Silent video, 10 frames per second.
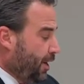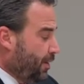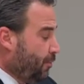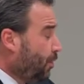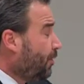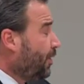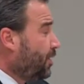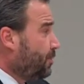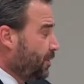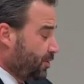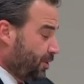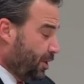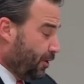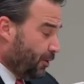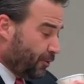and more investments
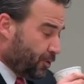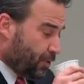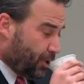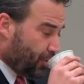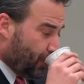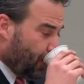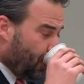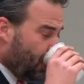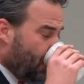in our infrastructure.